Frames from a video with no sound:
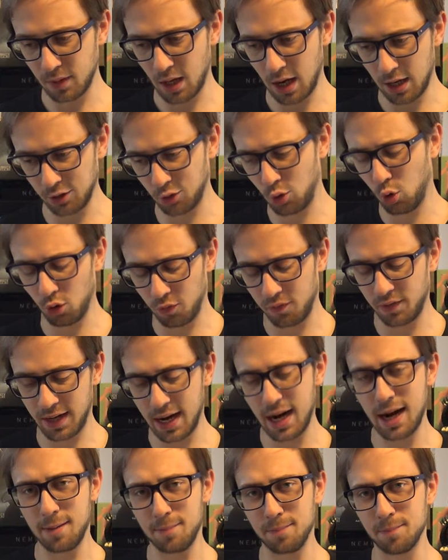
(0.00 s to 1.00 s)
at the core of the
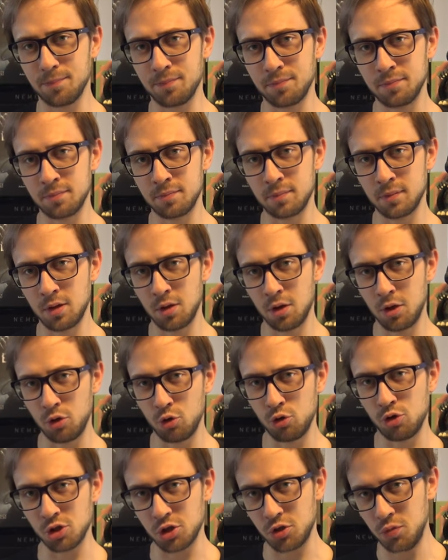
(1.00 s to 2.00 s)
game,
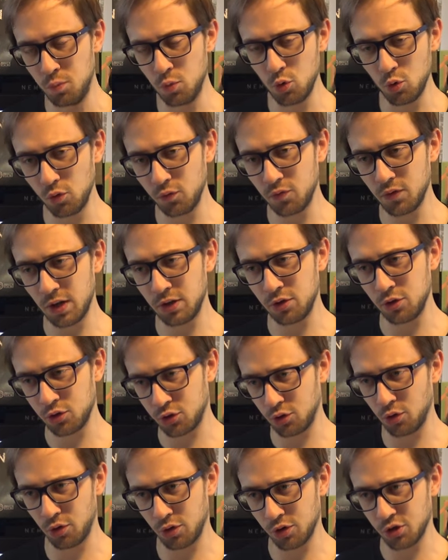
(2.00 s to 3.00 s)
you just move and you
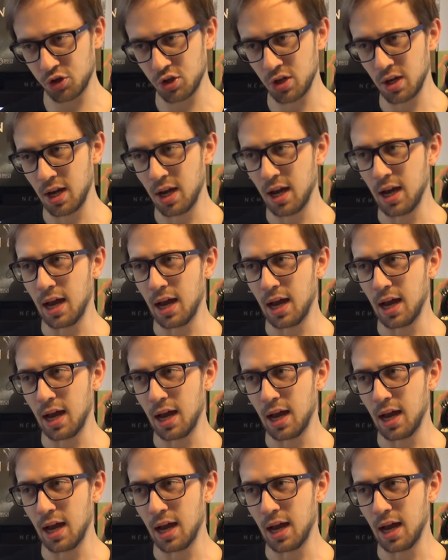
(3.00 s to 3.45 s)
search.